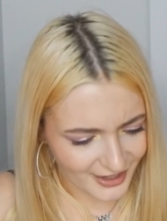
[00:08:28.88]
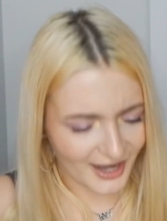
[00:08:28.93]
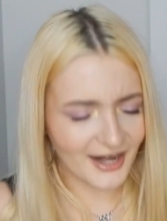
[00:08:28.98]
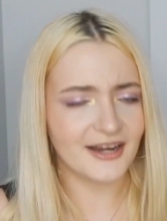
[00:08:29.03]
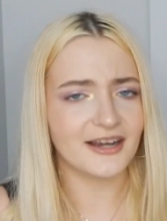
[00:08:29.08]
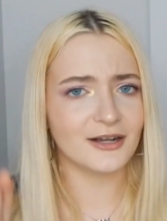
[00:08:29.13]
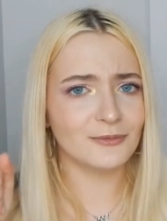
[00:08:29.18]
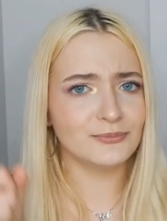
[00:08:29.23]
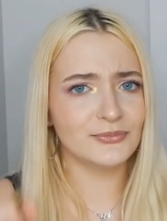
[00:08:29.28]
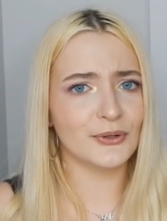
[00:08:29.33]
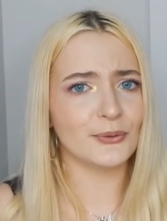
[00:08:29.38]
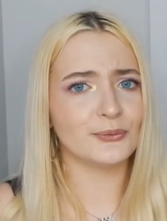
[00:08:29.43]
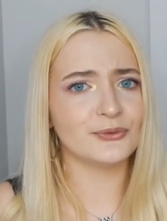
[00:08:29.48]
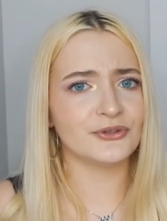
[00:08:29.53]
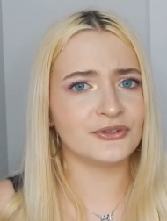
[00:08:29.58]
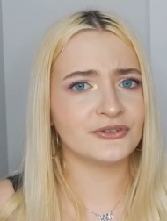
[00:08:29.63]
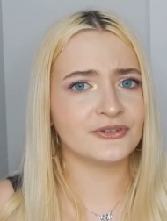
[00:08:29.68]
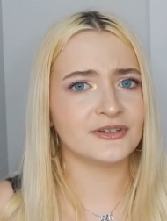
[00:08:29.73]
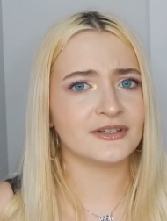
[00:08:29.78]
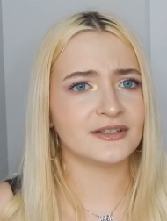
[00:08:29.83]
I
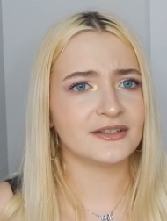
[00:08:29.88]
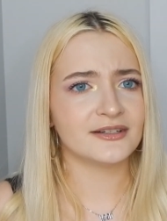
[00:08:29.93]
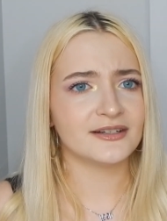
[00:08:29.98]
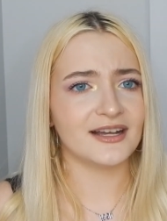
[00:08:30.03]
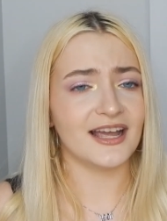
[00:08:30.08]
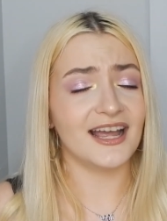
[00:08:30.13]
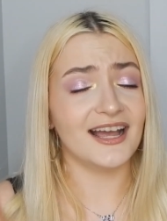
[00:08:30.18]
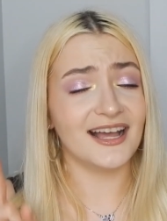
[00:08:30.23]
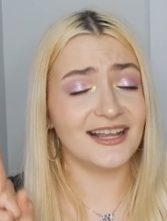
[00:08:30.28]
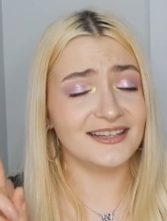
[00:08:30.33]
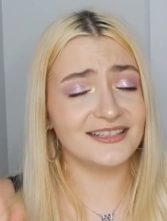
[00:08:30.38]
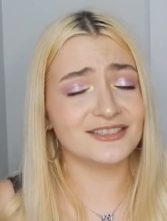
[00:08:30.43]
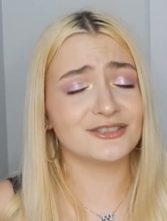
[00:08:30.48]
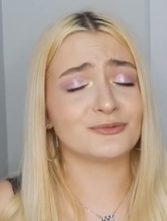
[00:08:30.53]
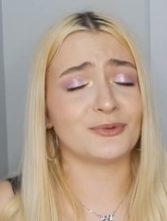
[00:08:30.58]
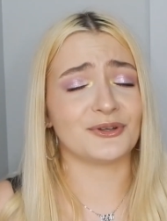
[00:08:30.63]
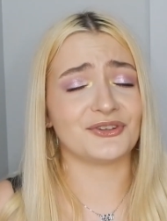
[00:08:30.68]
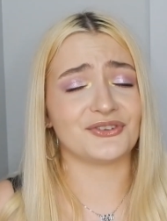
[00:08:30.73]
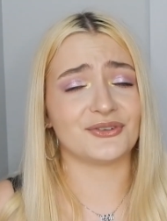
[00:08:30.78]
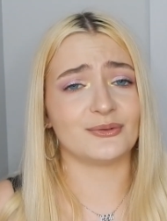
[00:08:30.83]
upload at
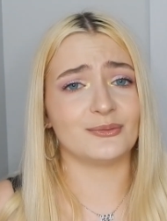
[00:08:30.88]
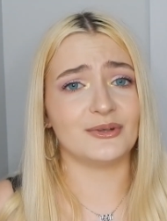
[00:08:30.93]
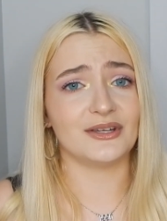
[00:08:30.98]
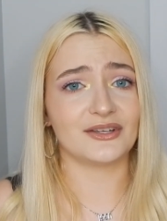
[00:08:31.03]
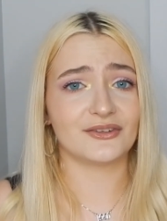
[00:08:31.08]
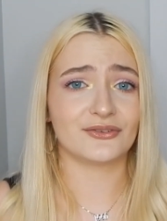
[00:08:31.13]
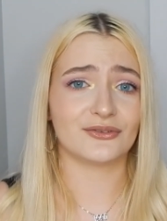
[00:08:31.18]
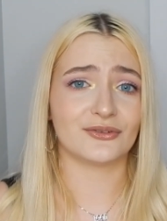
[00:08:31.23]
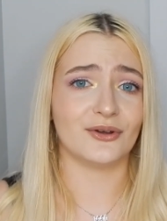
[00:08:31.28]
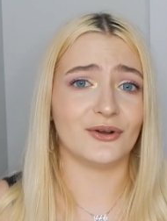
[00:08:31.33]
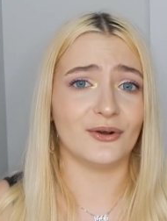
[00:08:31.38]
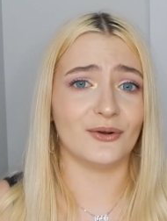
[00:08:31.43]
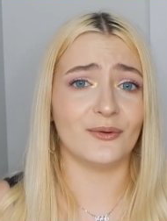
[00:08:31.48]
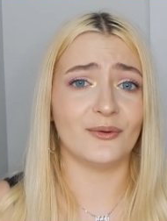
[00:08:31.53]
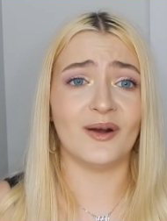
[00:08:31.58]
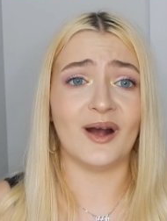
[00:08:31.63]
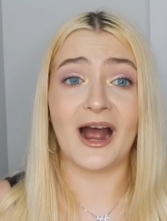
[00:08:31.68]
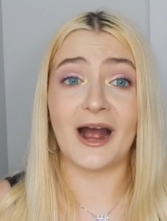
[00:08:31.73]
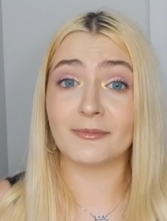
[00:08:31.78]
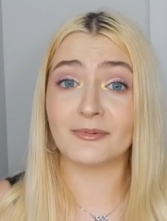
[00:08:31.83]
least once a week,
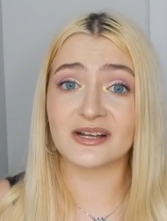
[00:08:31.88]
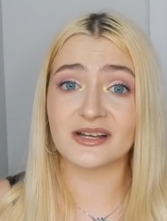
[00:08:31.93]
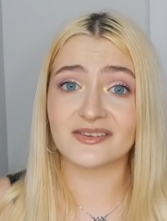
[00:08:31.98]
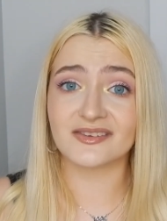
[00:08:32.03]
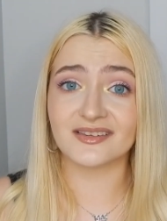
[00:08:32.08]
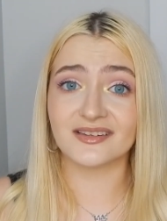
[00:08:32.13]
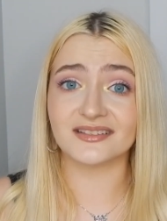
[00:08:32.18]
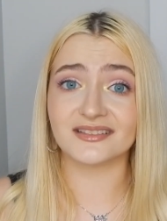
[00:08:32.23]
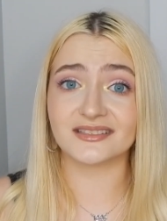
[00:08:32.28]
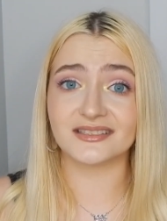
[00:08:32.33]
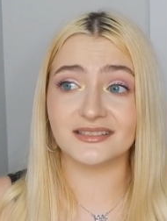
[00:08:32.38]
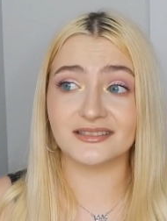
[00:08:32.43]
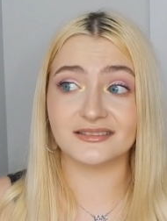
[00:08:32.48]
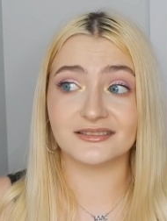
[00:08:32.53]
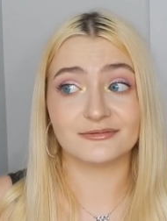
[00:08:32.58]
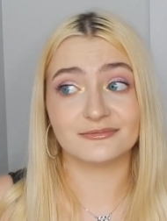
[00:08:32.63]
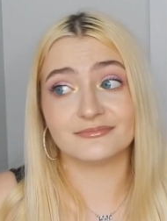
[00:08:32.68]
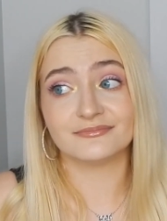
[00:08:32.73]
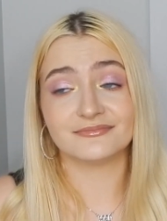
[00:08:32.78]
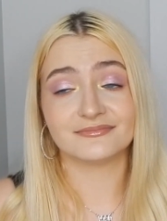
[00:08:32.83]
so I'm
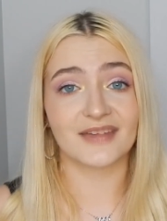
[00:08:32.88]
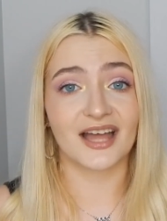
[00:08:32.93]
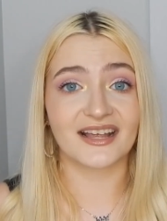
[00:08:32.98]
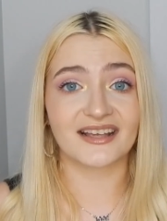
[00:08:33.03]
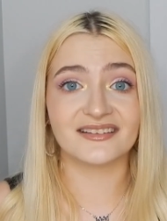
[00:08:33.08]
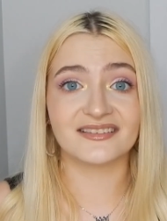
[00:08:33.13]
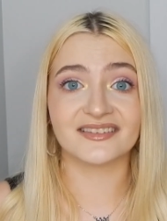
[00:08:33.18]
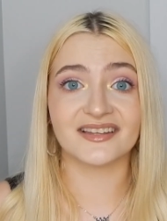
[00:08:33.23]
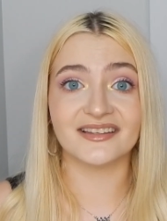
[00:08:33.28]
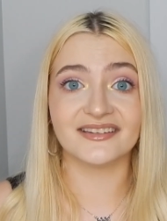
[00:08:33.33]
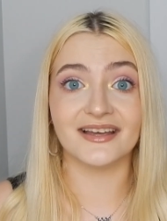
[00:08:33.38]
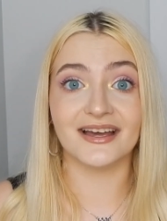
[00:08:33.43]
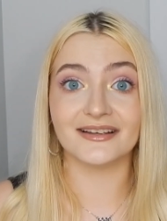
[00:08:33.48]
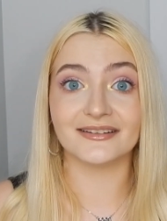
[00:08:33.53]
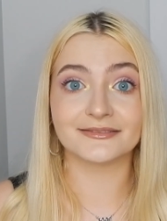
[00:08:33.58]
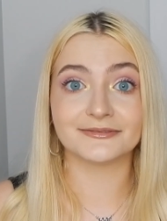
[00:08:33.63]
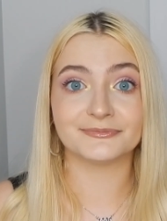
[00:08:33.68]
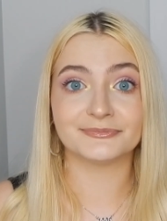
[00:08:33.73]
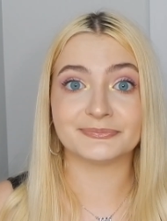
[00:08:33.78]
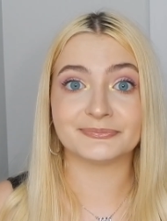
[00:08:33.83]
consistent. I can say
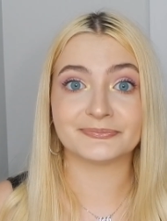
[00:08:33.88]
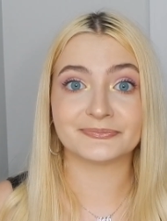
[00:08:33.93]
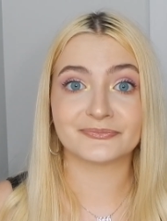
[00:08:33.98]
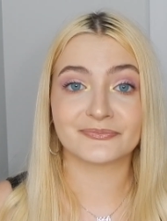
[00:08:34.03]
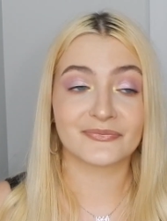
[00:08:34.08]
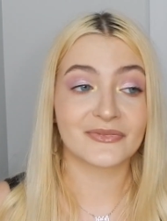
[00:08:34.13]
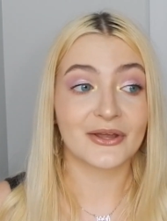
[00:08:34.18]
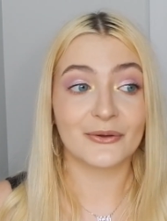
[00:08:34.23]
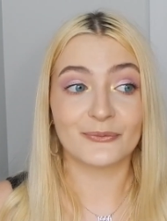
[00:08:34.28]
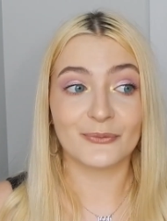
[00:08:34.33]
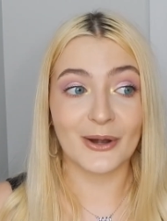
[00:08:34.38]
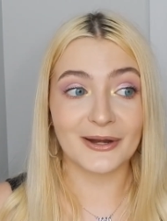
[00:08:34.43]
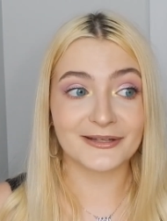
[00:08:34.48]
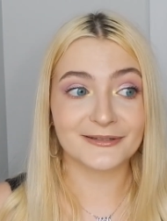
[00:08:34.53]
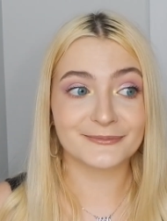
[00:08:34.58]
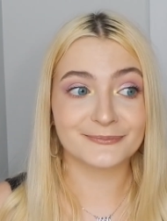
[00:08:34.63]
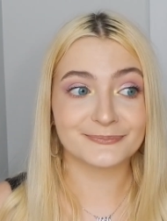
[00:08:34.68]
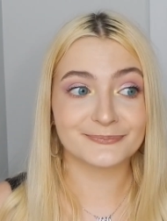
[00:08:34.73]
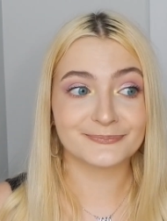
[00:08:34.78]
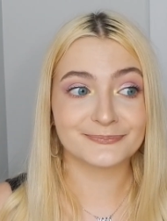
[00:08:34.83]
that.
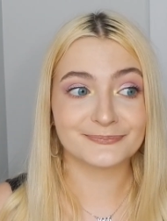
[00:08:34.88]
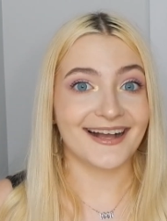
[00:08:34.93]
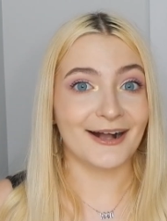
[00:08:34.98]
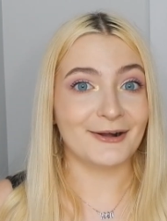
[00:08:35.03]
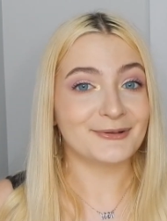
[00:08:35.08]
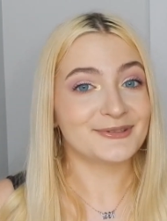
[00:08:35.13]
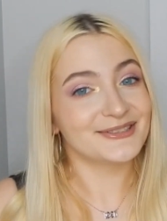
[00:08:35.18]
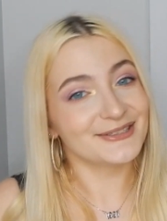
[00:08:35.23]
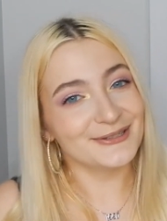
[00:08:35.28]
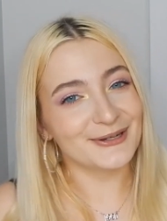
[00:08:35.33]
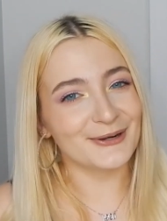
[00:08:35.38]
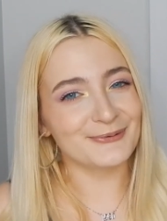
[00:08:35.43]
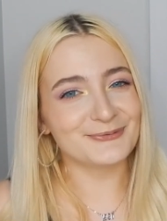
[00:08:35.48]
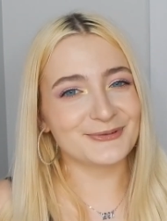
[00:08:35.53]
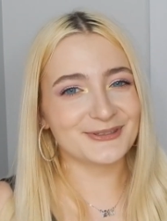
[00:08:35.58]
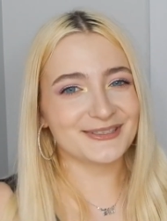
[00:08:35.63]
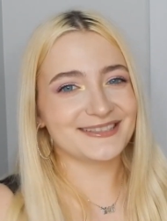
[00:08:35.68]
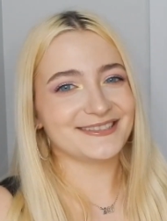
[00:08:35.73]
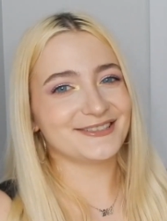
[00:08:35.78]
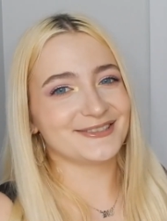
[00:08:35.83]
Right. I'll see you
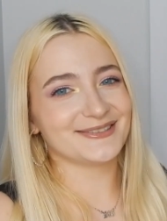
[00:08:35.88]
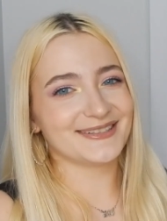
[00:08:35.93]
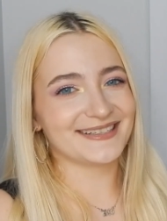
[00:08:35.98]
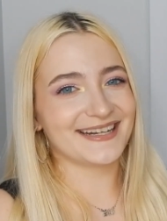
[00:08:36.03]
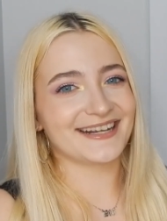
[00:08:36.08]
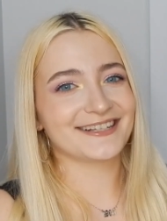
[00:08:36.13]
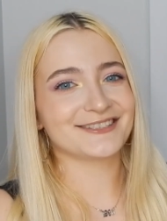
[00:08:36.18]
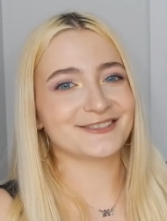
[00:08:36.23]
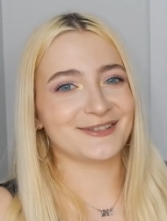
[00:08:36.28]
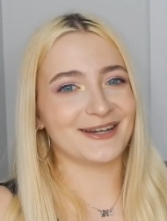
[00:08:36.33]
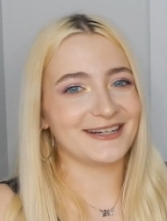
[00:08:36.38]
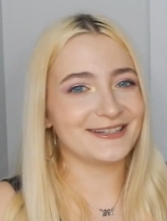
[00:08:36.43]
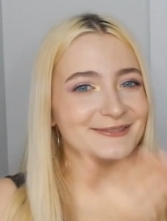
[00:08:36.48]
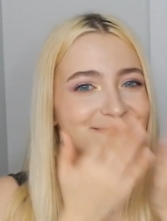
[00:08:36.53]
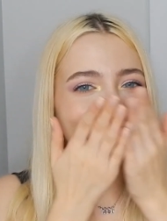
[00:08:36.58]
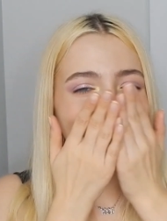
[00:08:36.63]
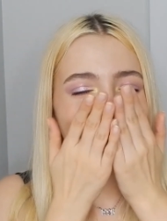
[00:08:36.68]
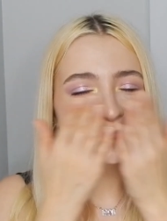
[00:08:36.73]
hopefully into the next one.